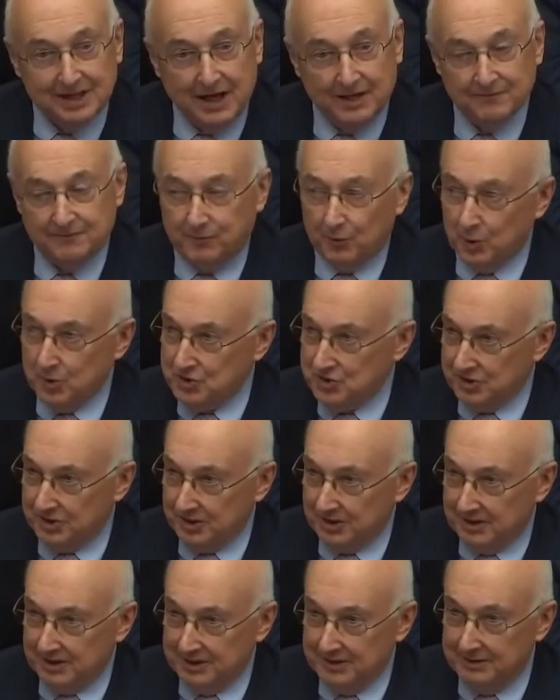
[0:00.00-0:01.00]

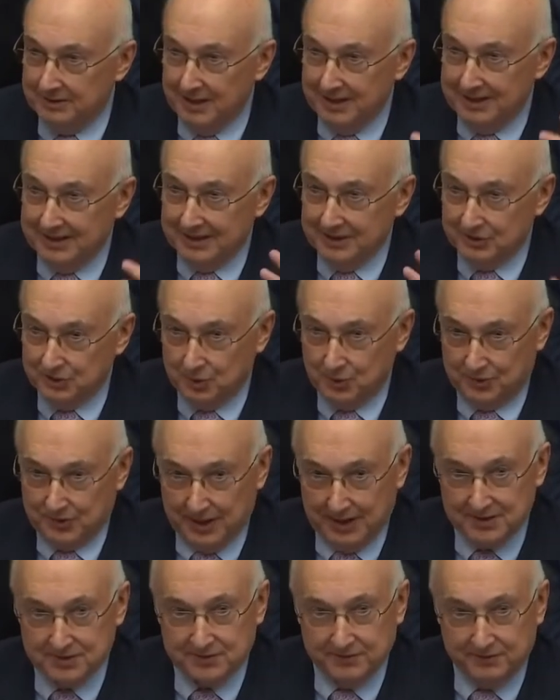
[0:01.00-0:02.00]
Unfortunately, in two
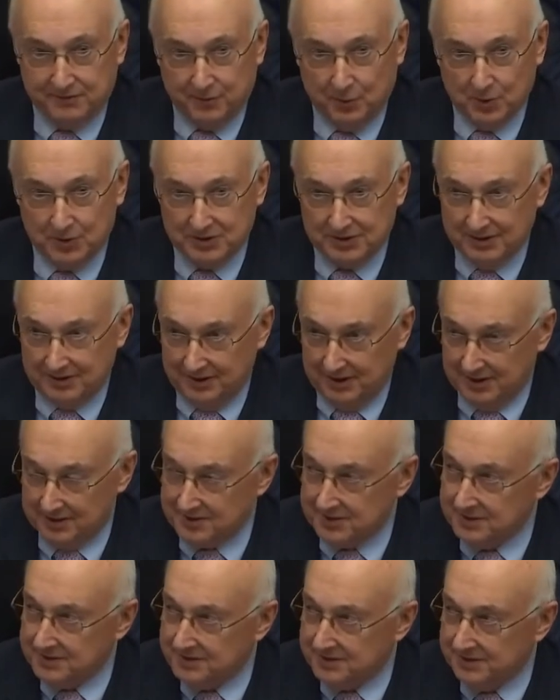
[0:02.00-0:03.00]
thousand fourteen, the
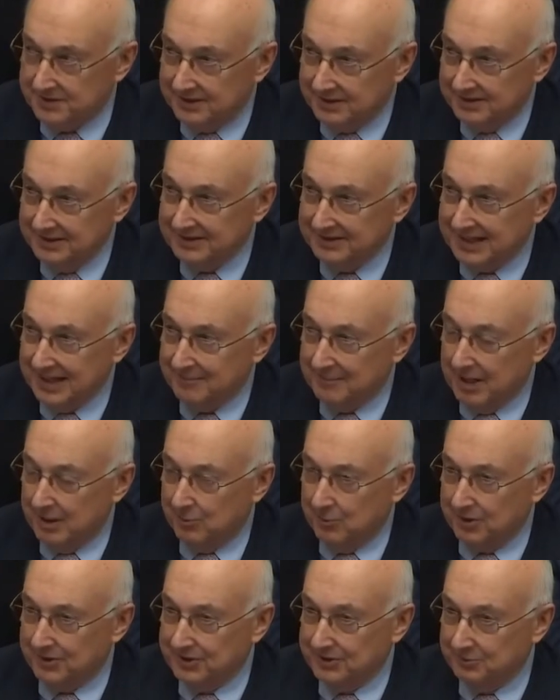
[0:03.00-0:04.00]
S E C again came
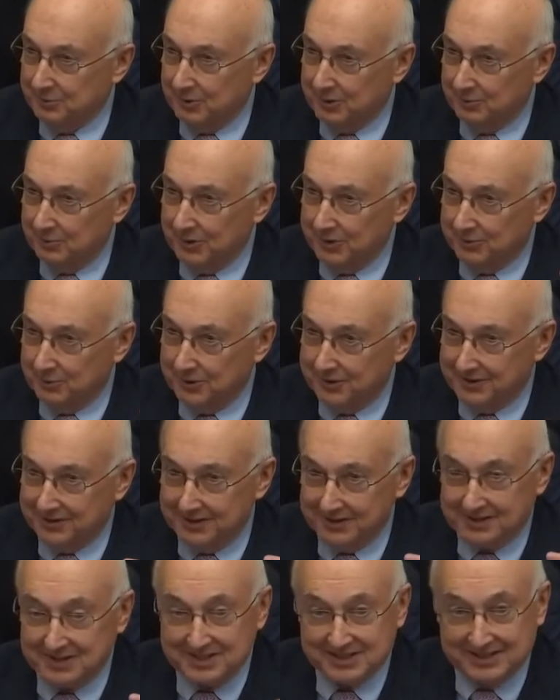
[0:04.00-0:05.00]
out with, a, with, with
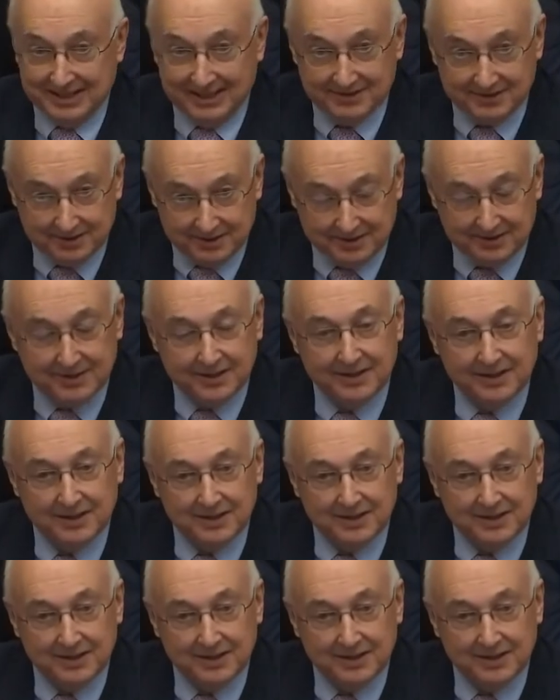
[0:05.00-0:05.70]
an extended